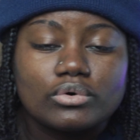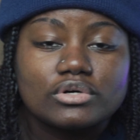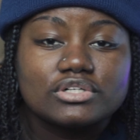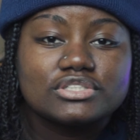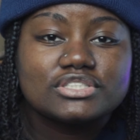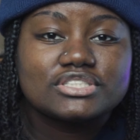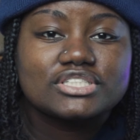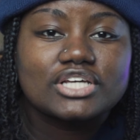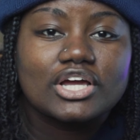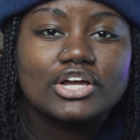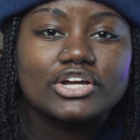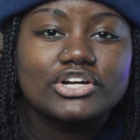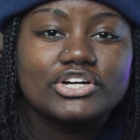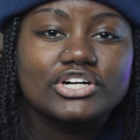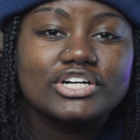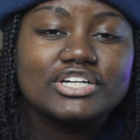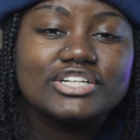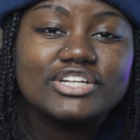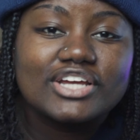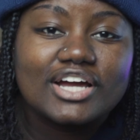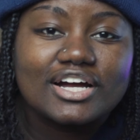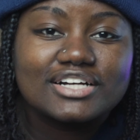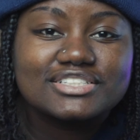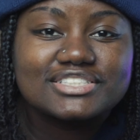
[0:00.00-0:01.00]
What's
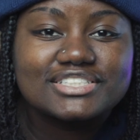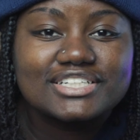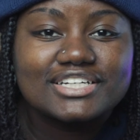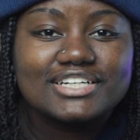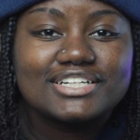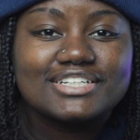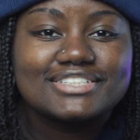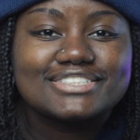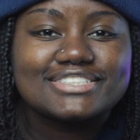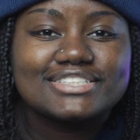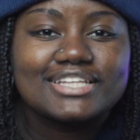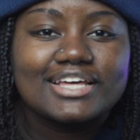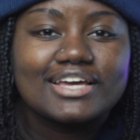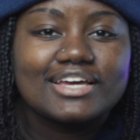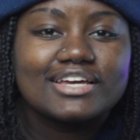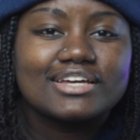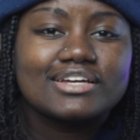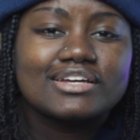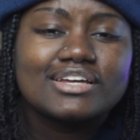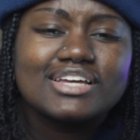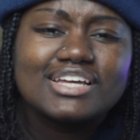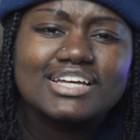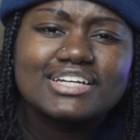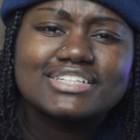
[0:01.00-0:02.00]
good, y'all? T in this
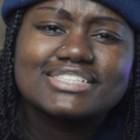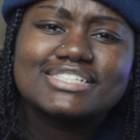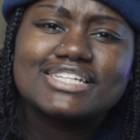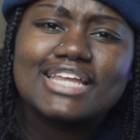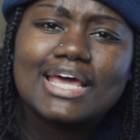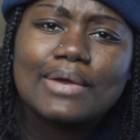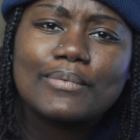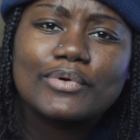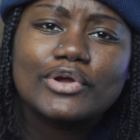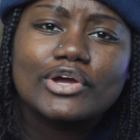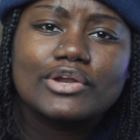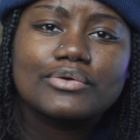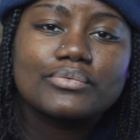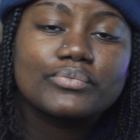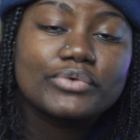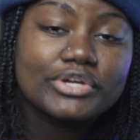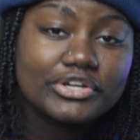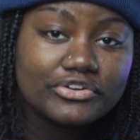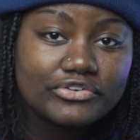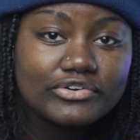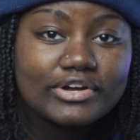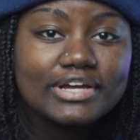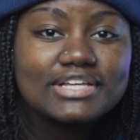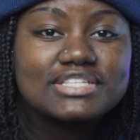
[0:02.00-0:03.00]
thing. Today we're gonna
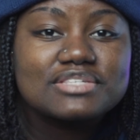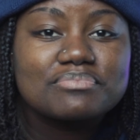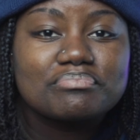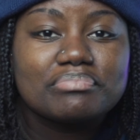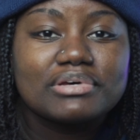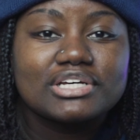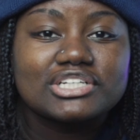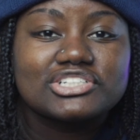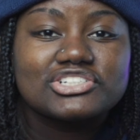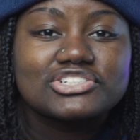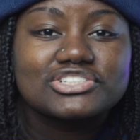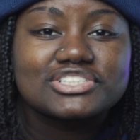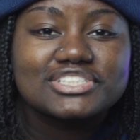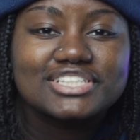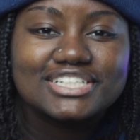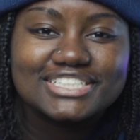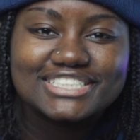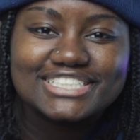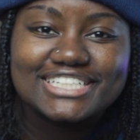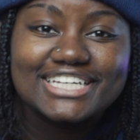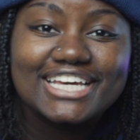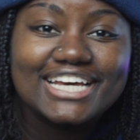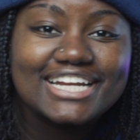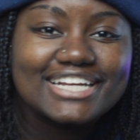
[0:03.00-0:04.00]
recreate some pictures.
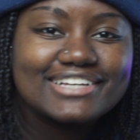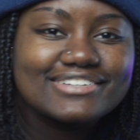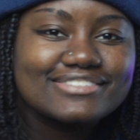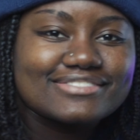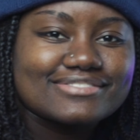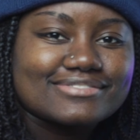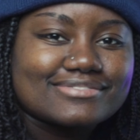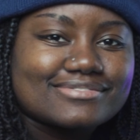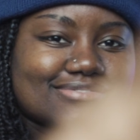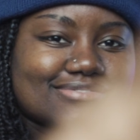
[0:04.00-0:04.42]
Let's get it.